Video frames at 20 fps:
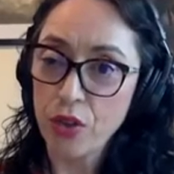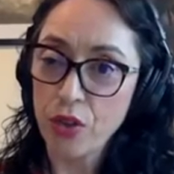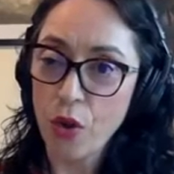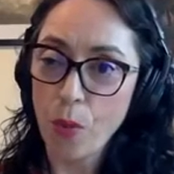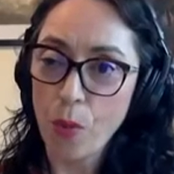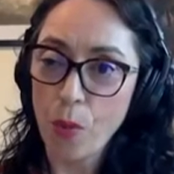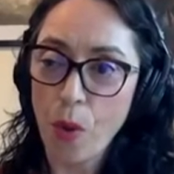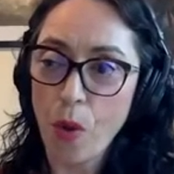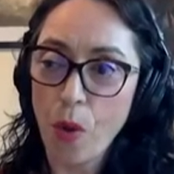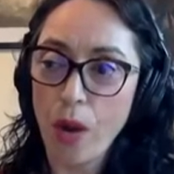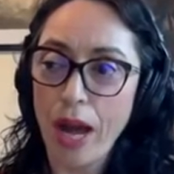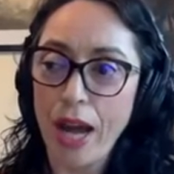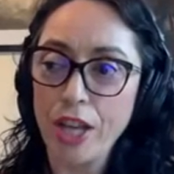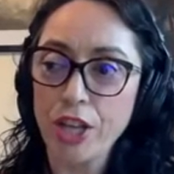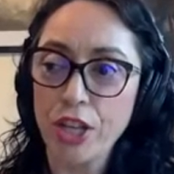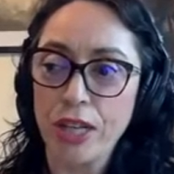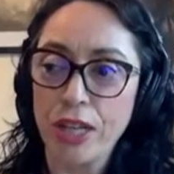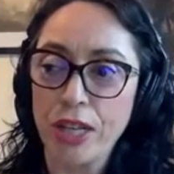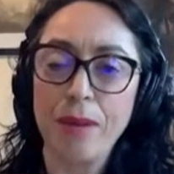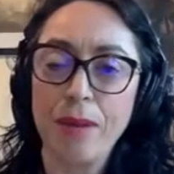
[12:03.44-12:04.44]
to know more,
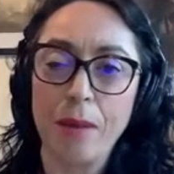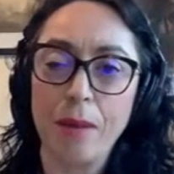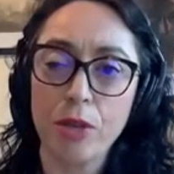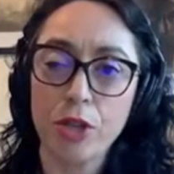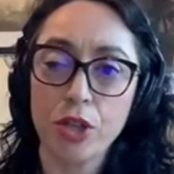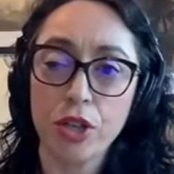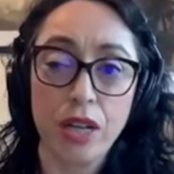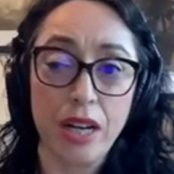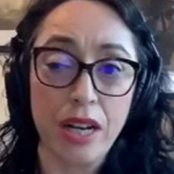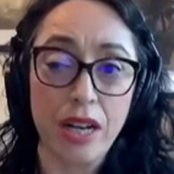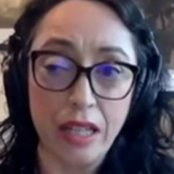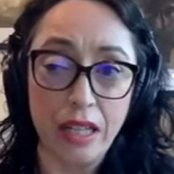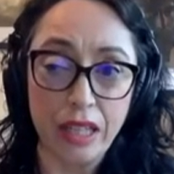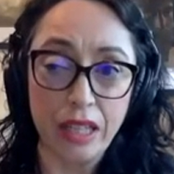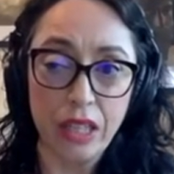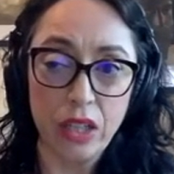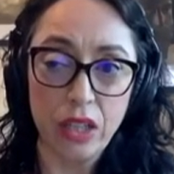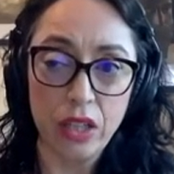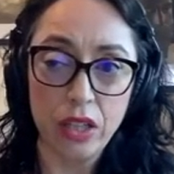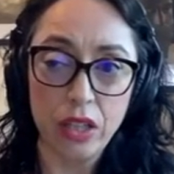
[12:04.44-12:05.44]
I just published an
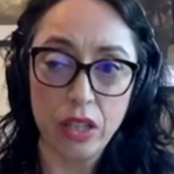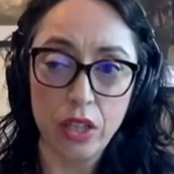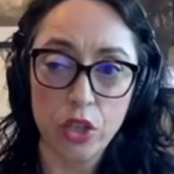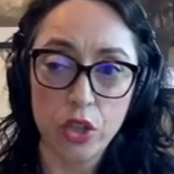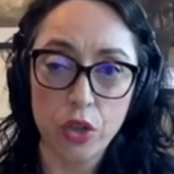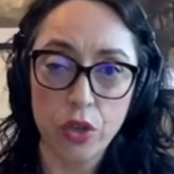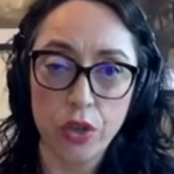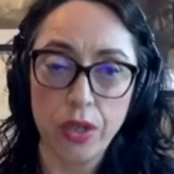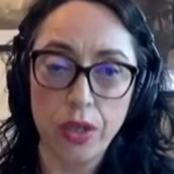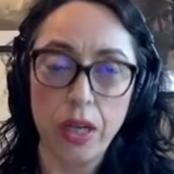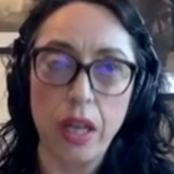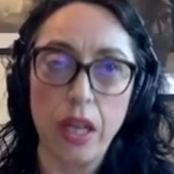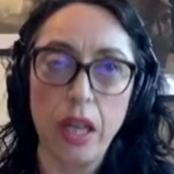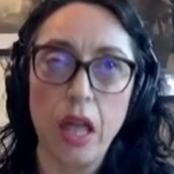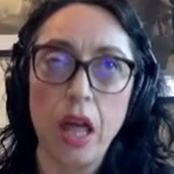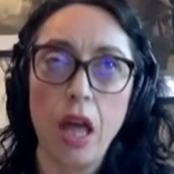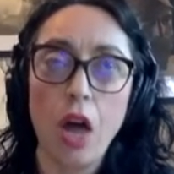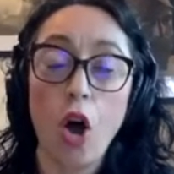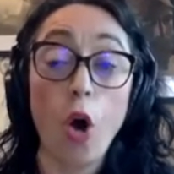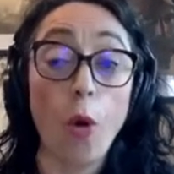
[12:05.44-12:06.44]
article in the
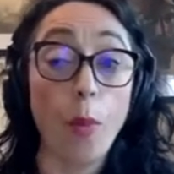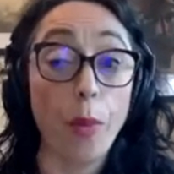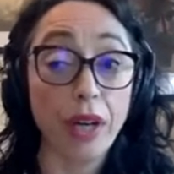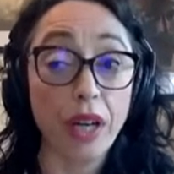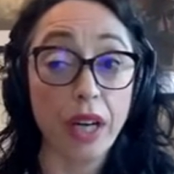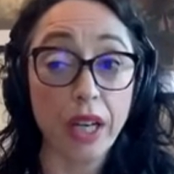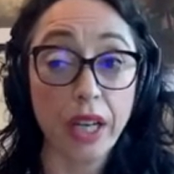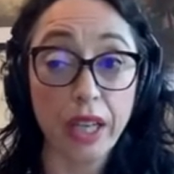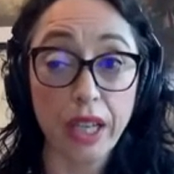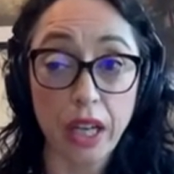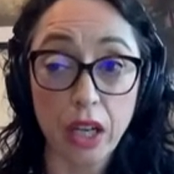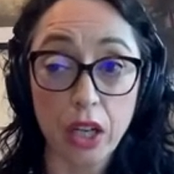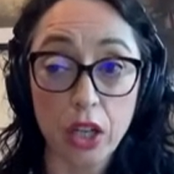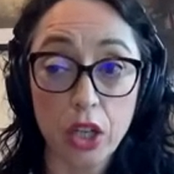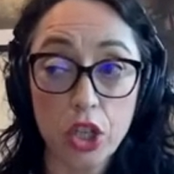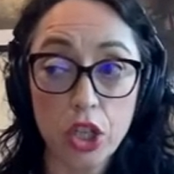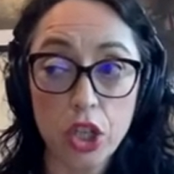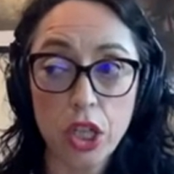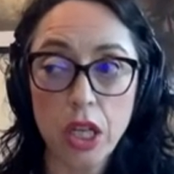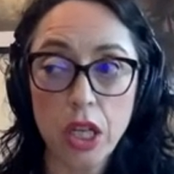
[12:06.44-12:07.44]
journal Open
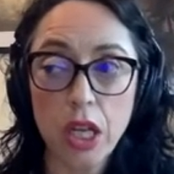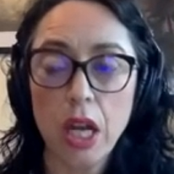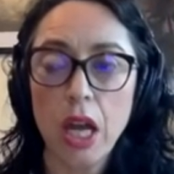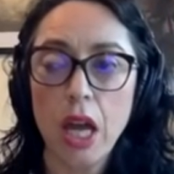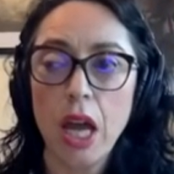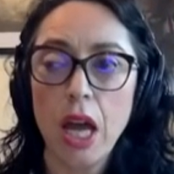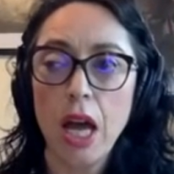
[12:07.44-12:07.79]
Archaeology